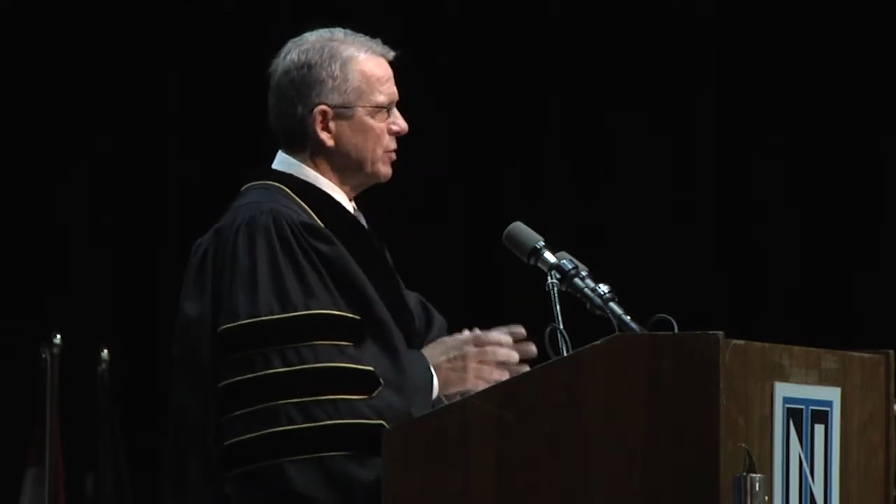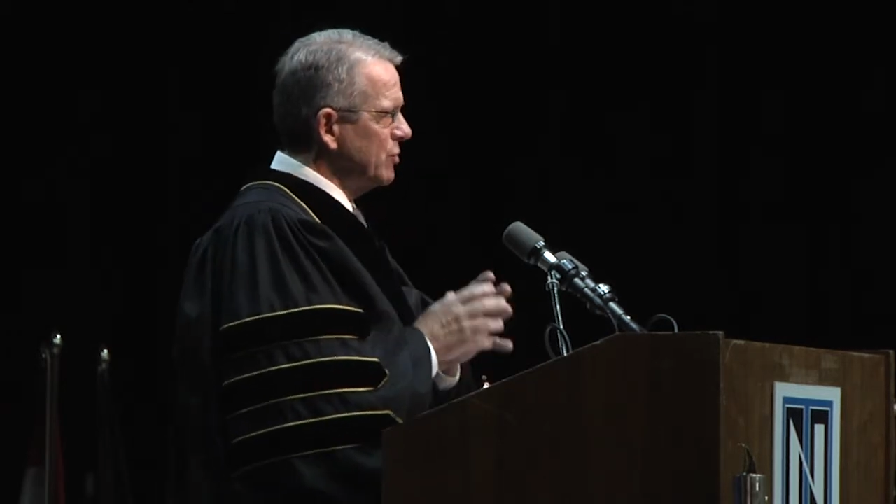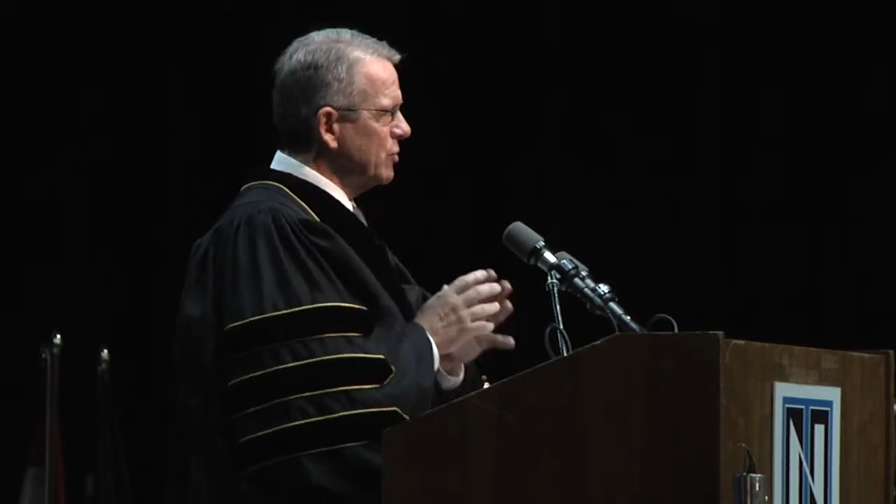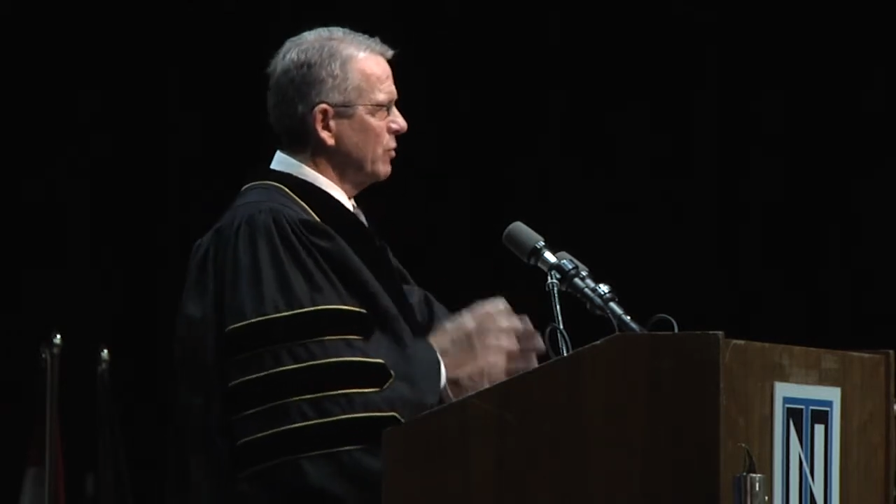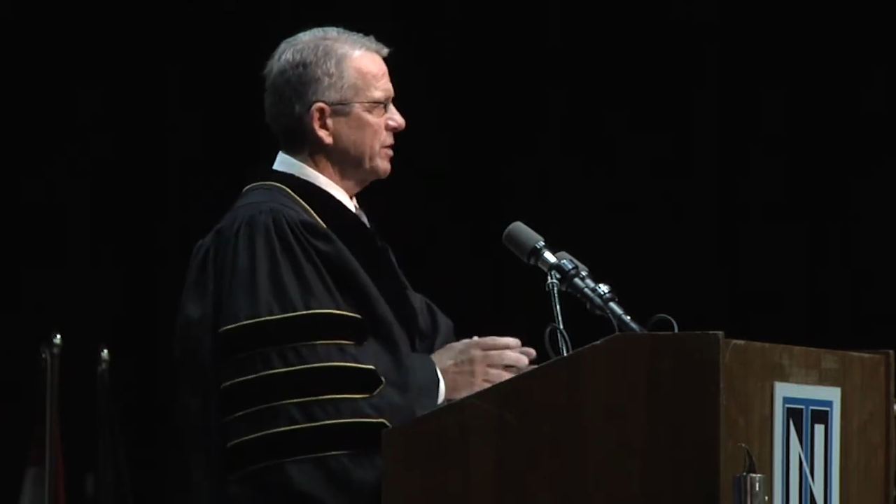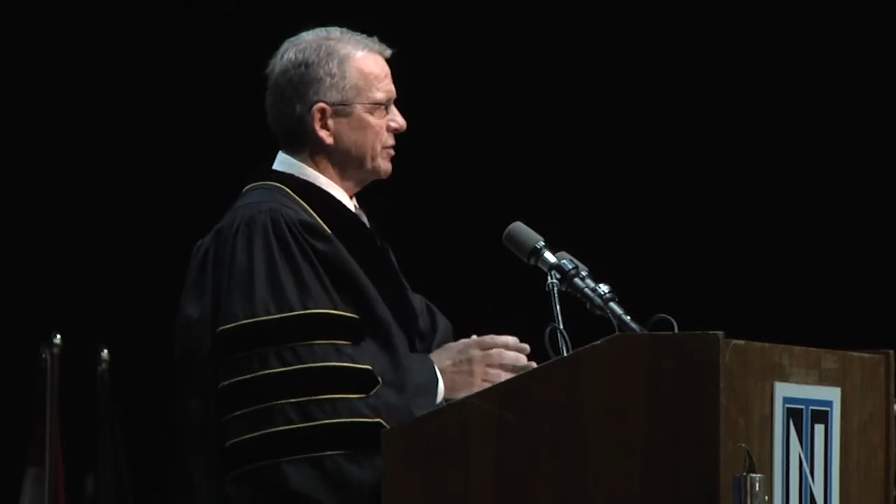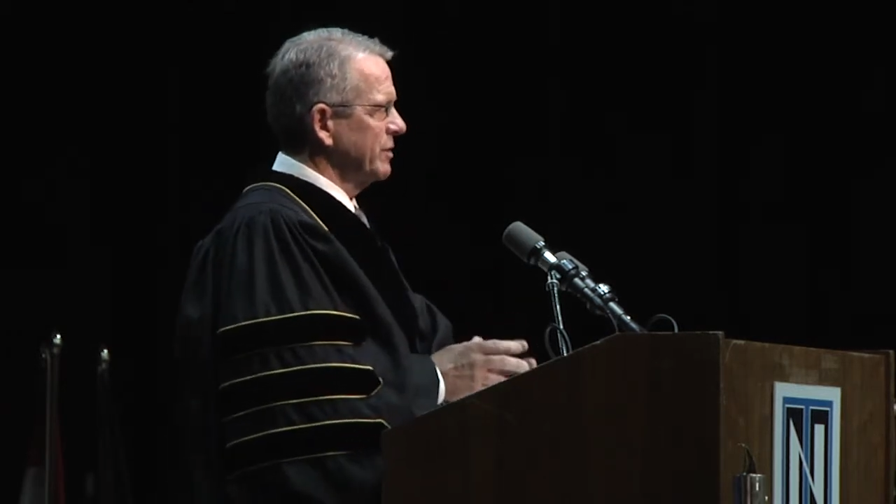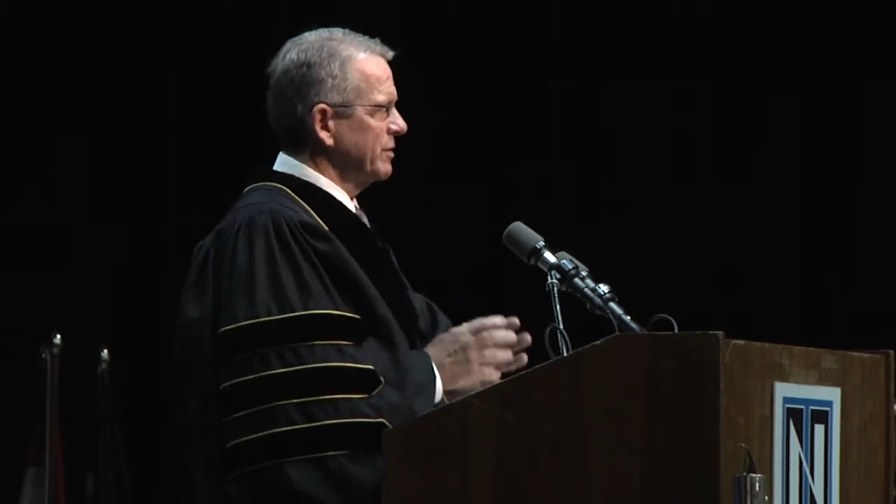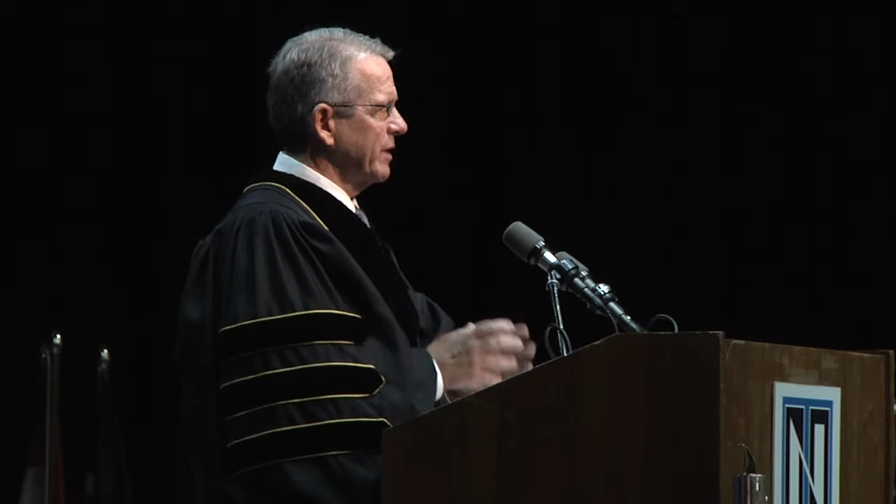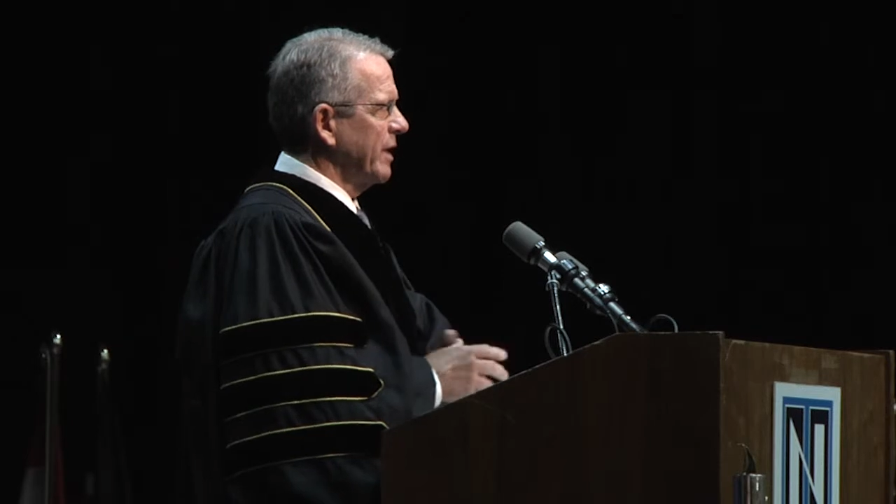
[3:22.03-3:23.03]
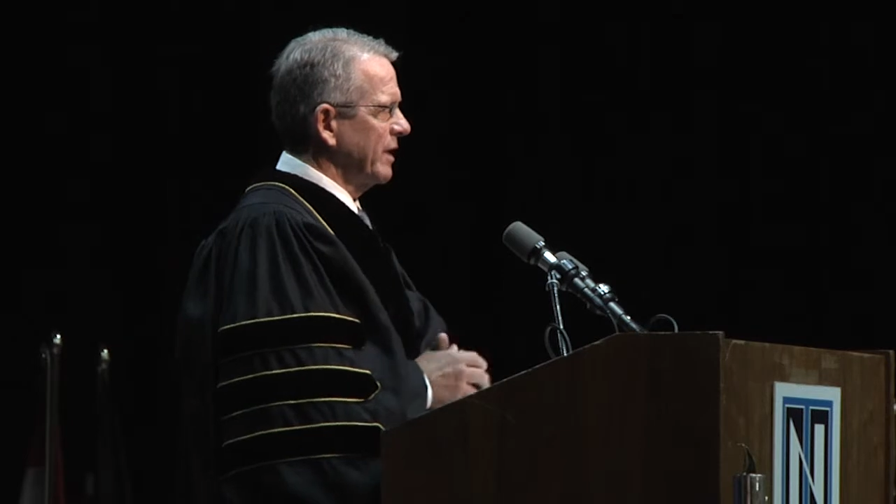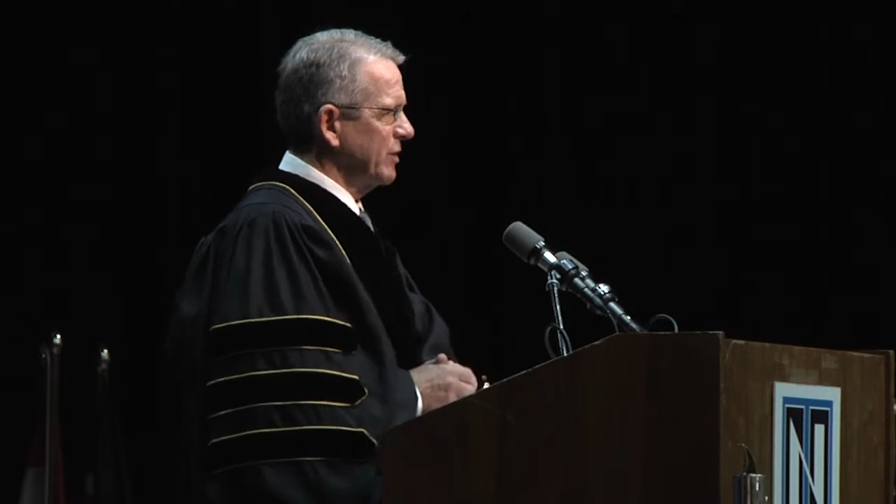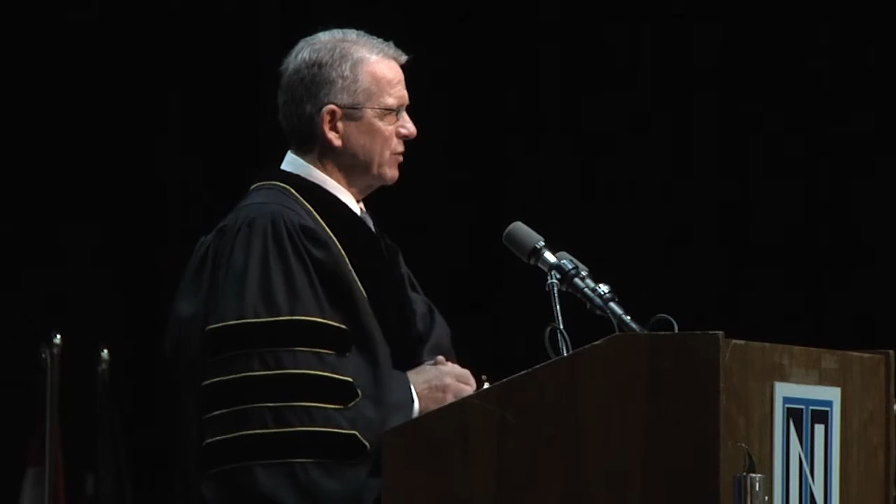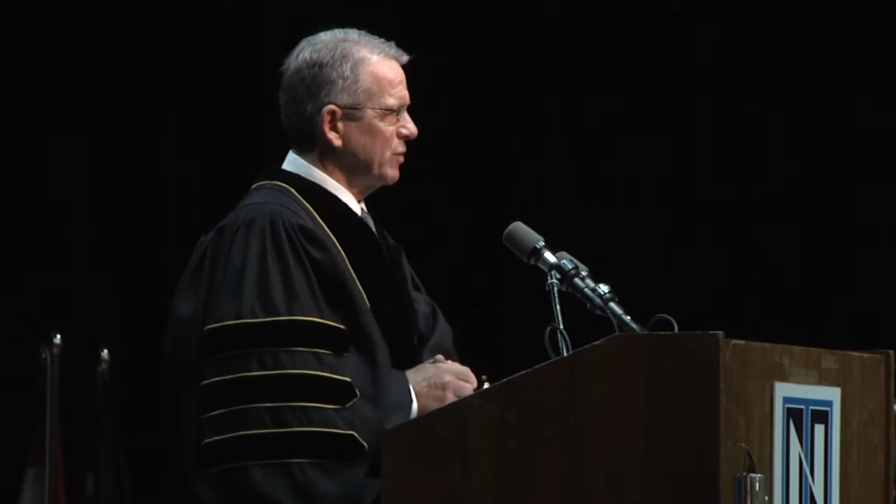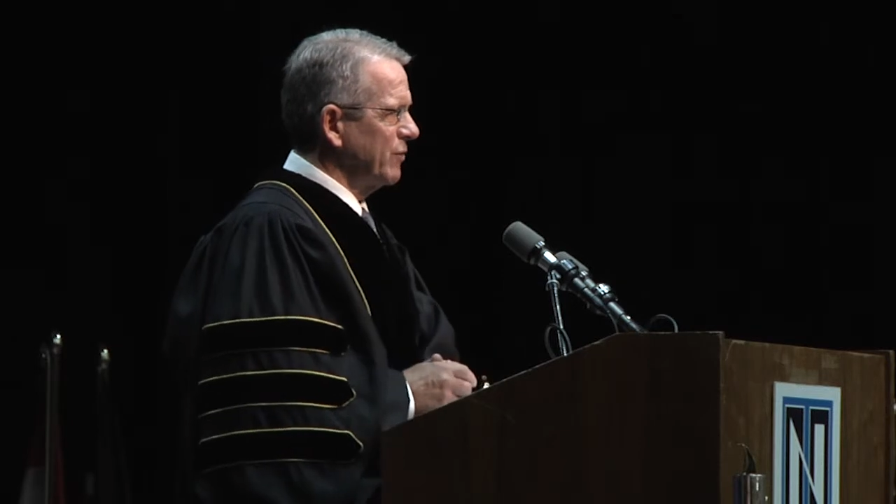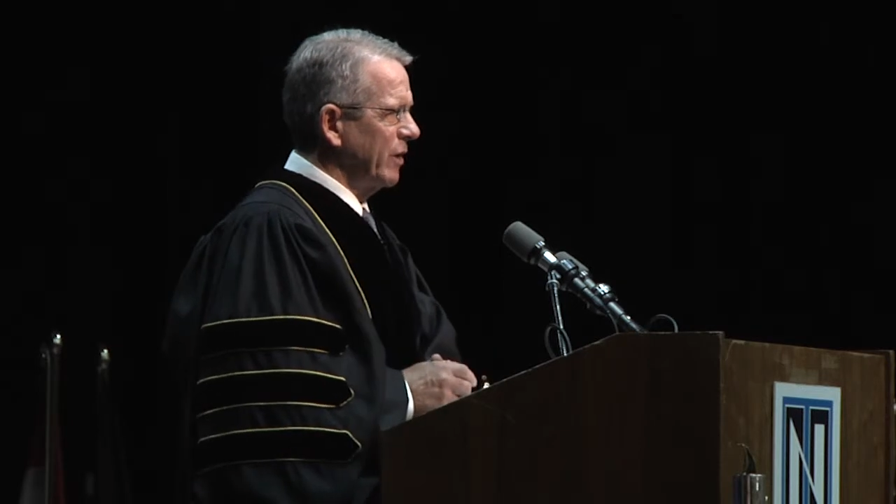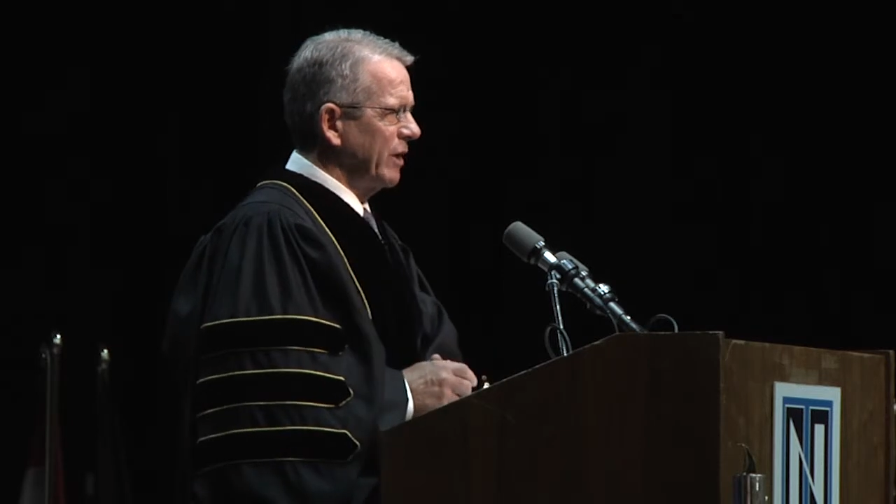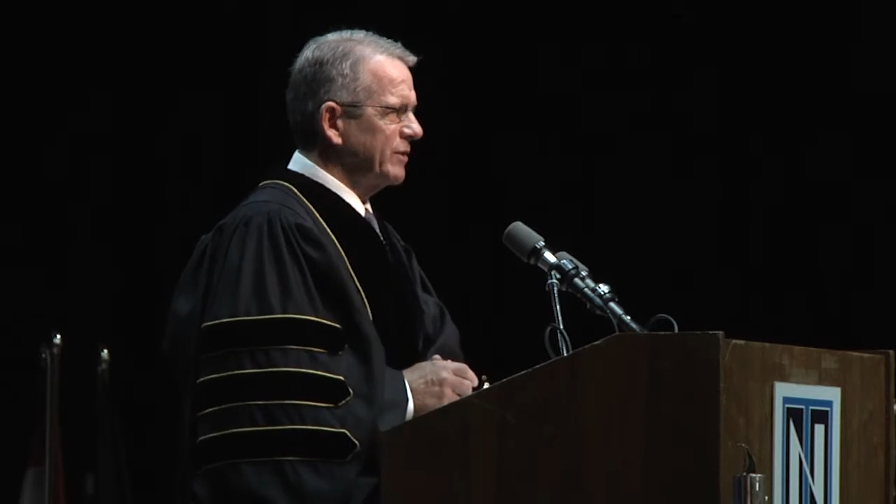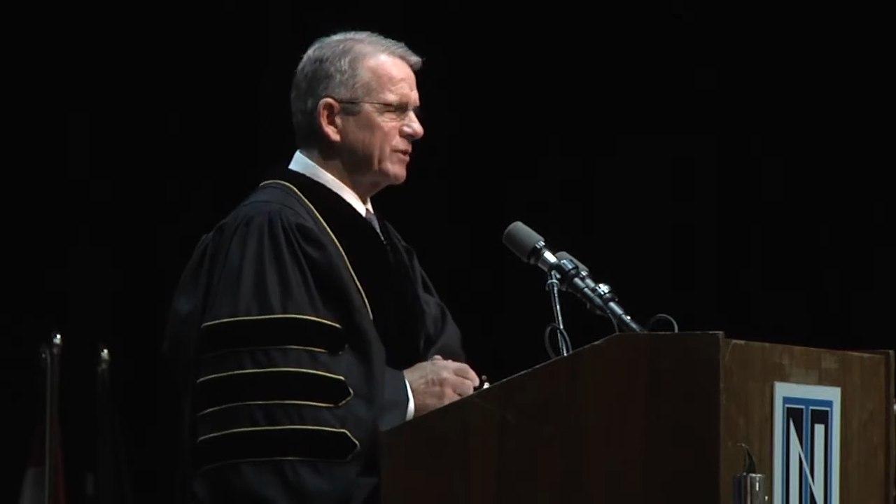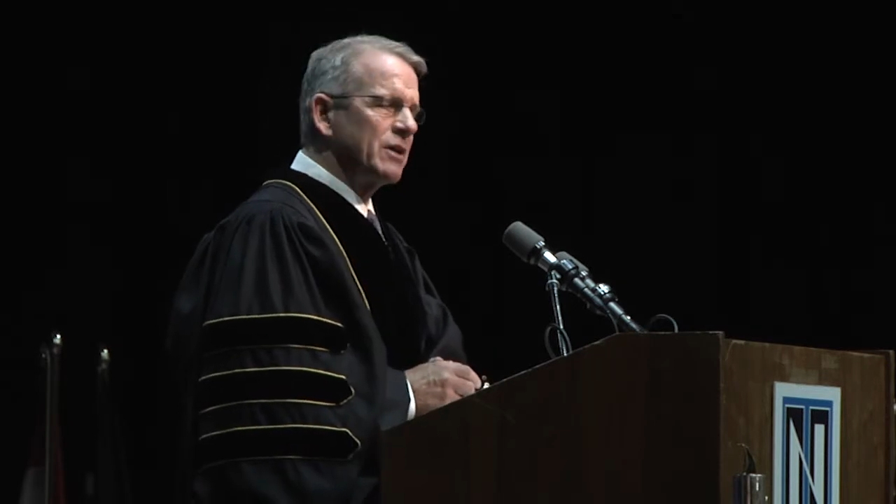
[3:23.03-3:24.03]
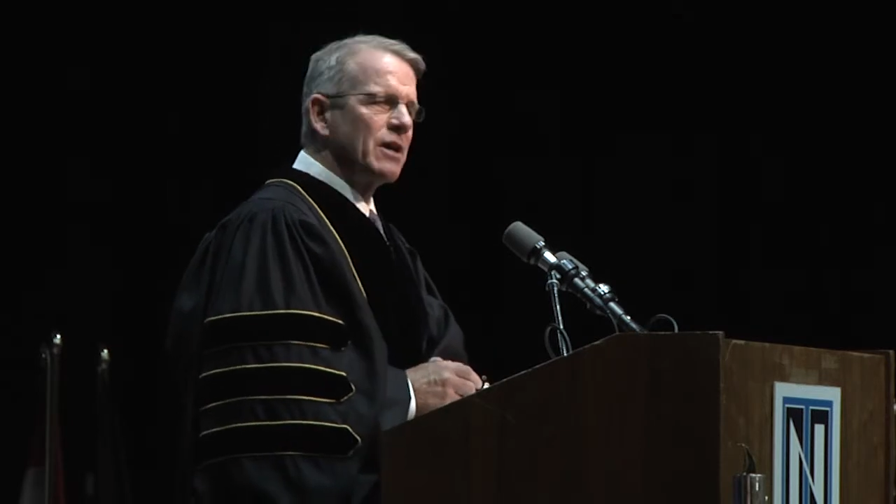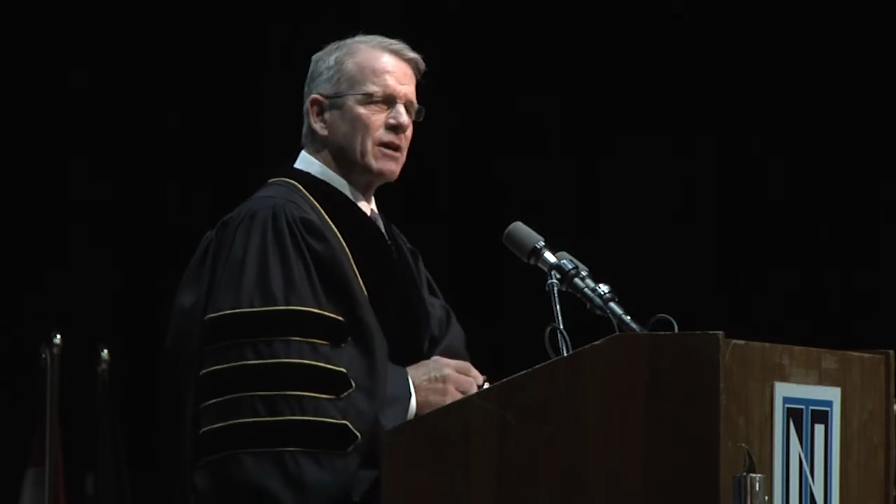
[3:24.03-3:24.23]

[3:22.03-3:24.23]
2 questions that I'd like to address.